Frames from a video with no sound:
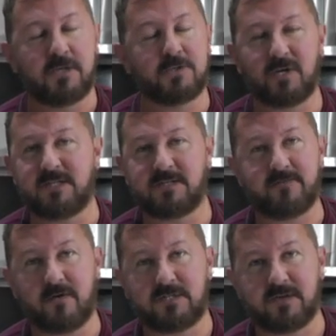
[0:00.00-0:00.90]
treats it
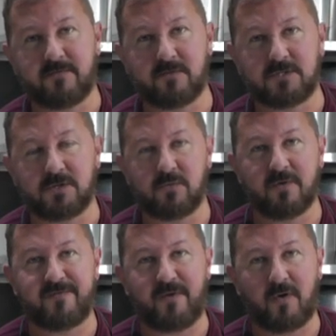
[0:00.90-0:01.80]
very different to
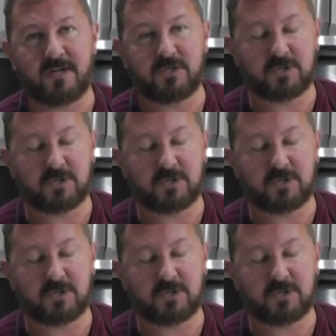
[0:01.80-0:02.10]
refined